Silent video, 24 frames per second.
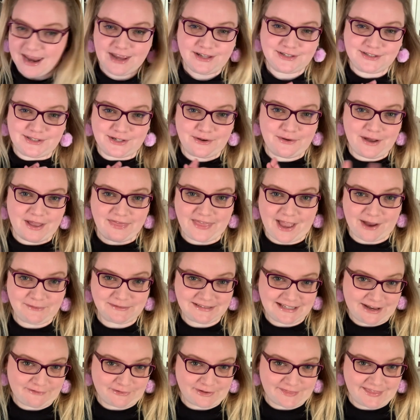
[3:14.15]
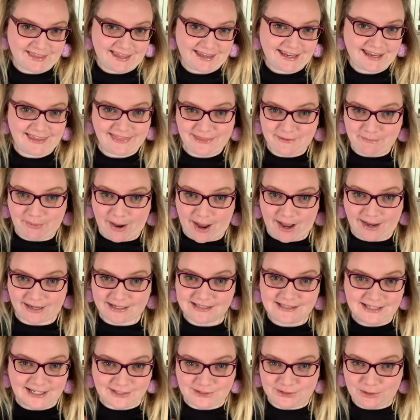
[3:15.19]
So that was everything in the
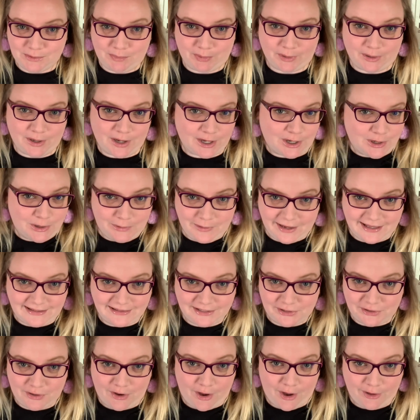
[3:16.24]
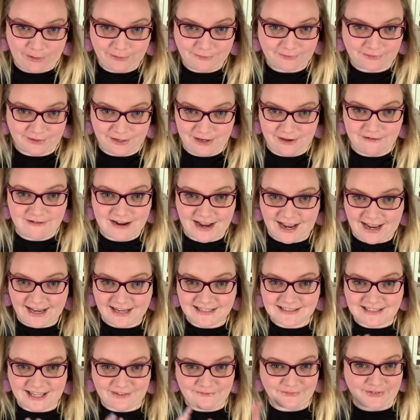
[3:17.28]
box. A super quick little haul for you
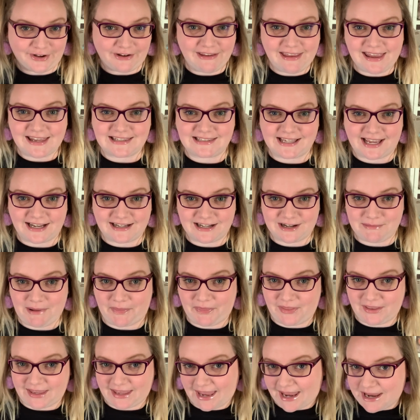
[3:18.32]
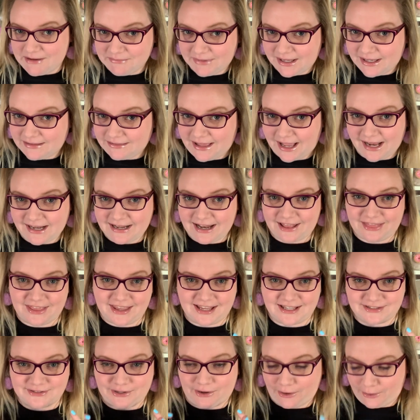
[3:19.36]
guys. I'm very excited about the gaming line. I think
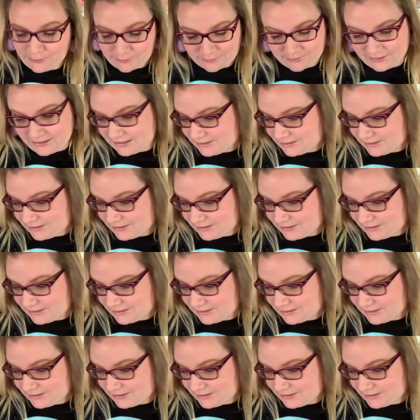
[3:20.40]
it's all really